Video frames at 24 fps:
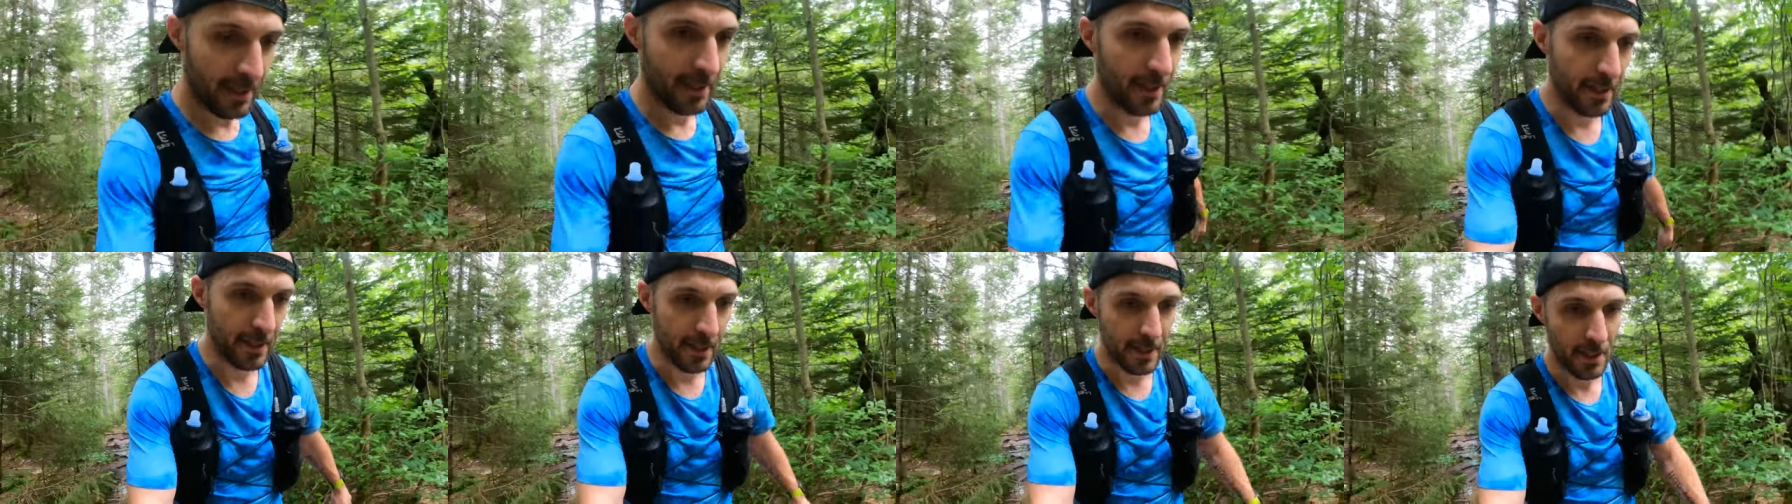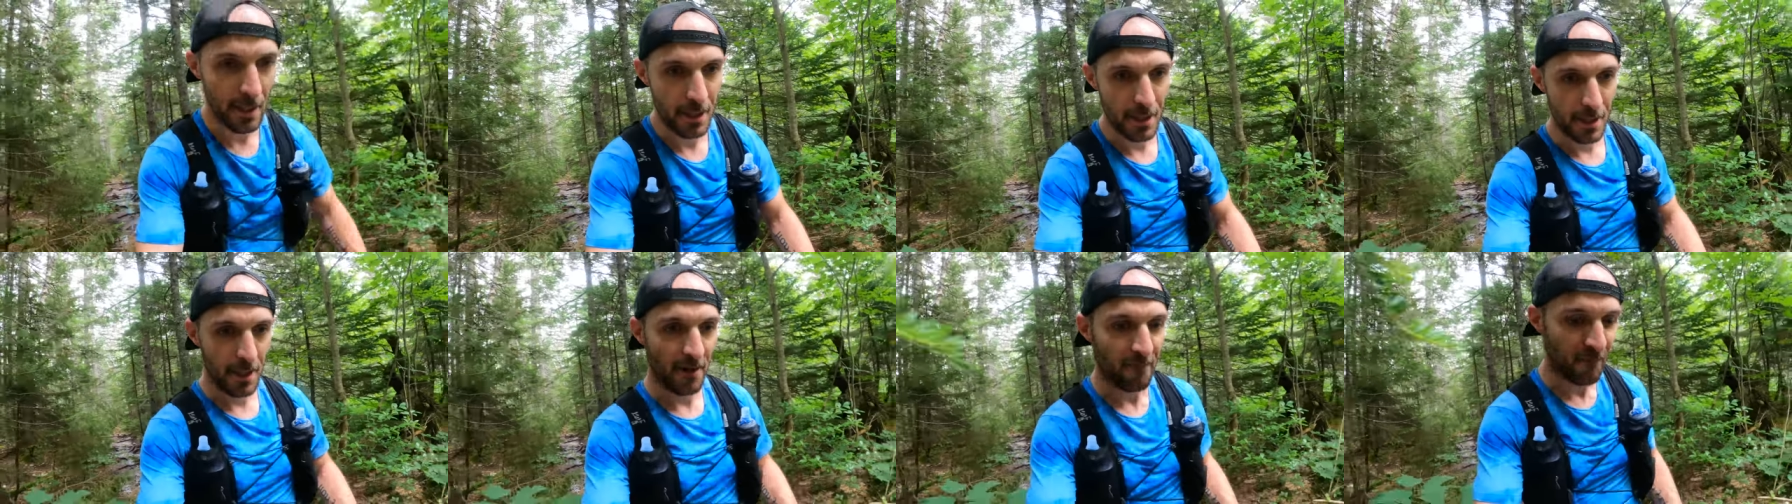this is
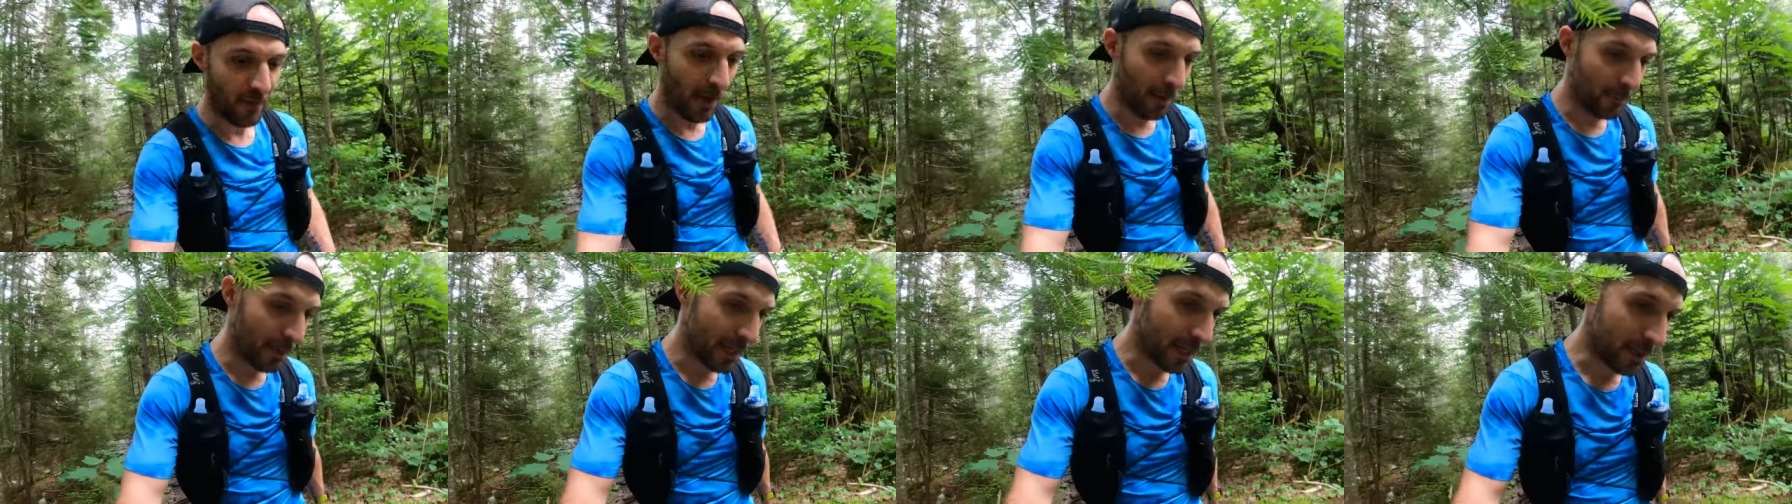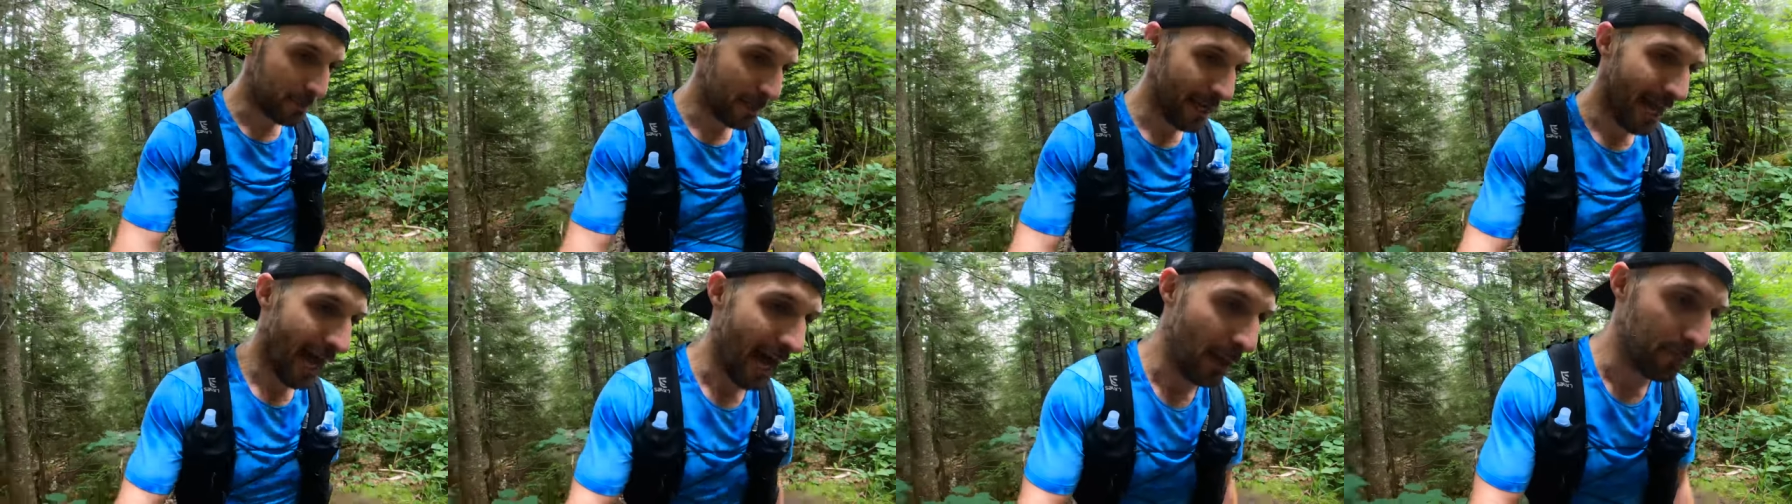the stuff that
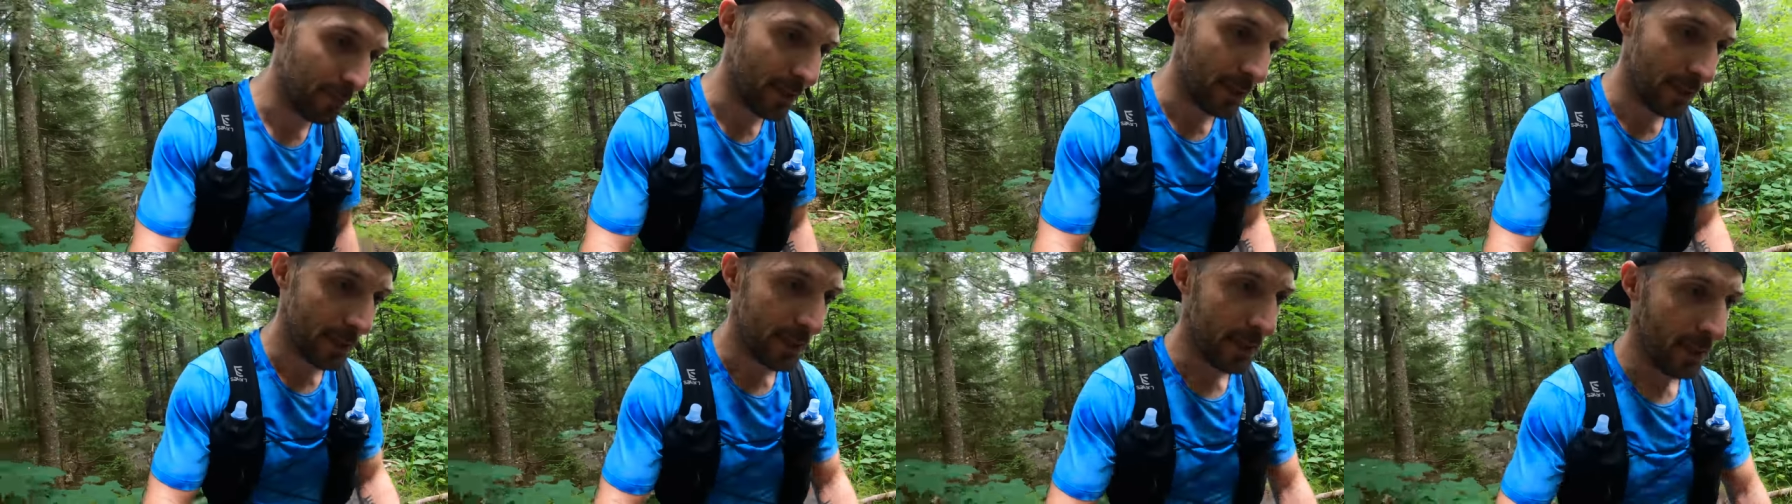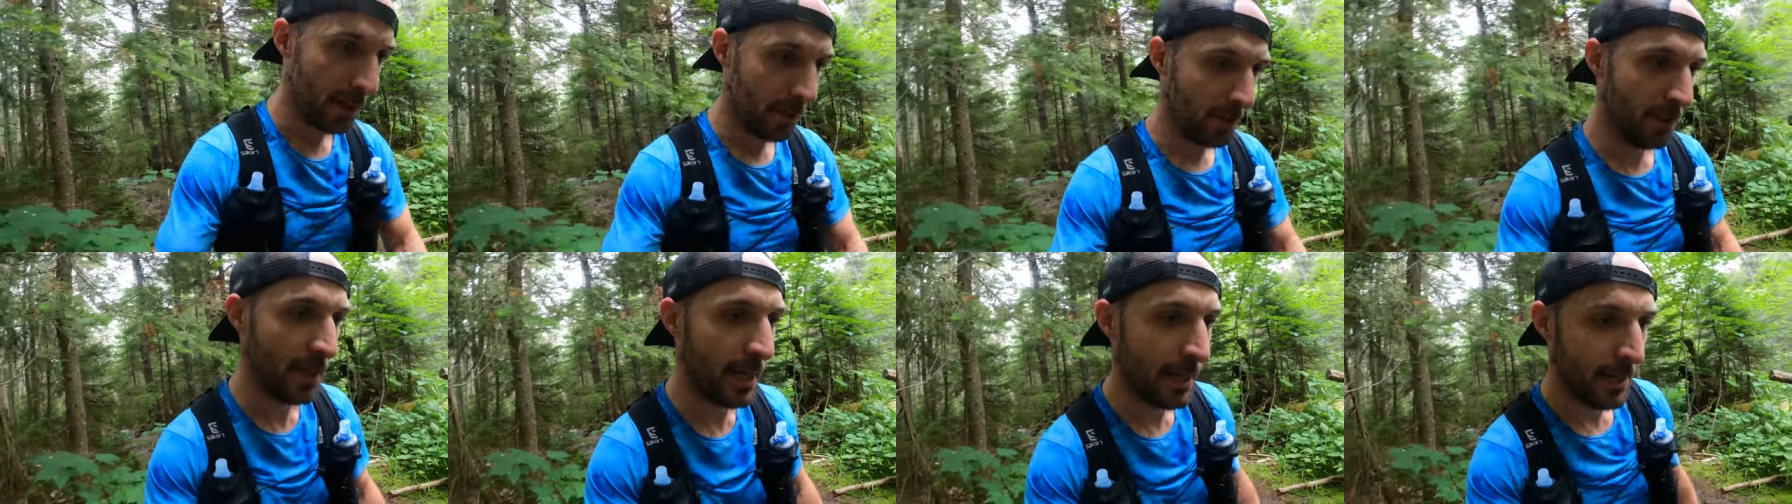makes me happy.
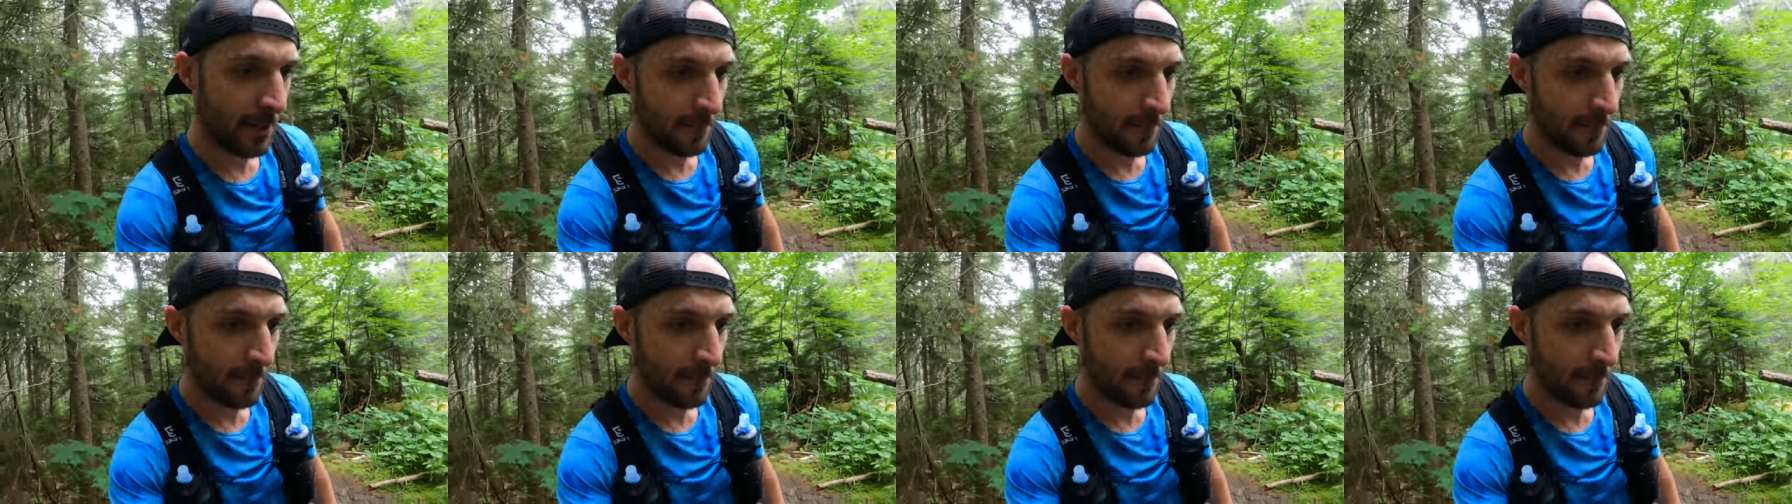So